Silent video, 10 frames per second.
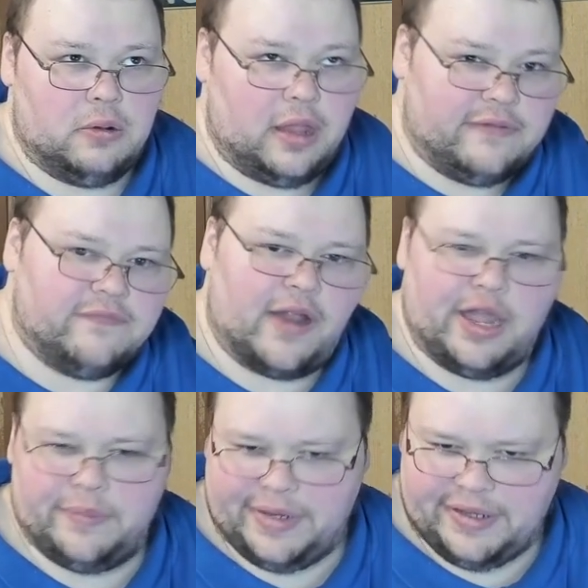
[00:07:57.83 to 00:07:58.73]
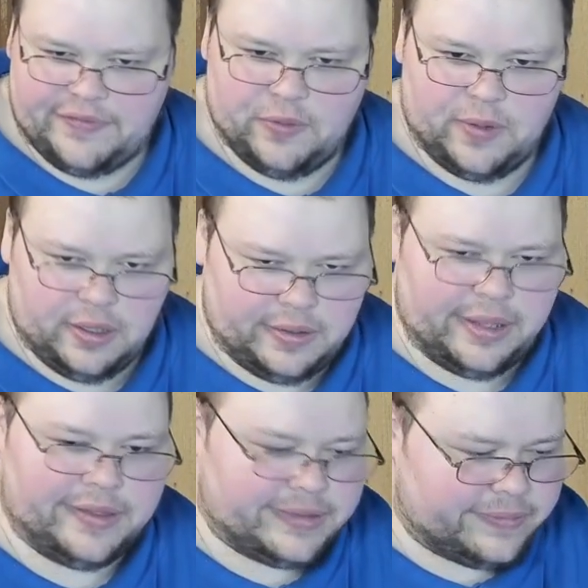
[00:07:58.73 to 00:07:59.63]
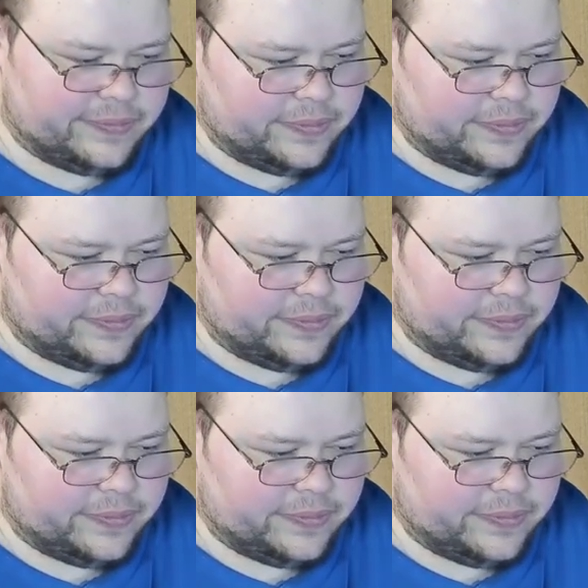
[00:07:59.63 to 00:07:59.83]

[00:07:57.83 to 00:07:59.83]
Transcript: environment, if you will. It's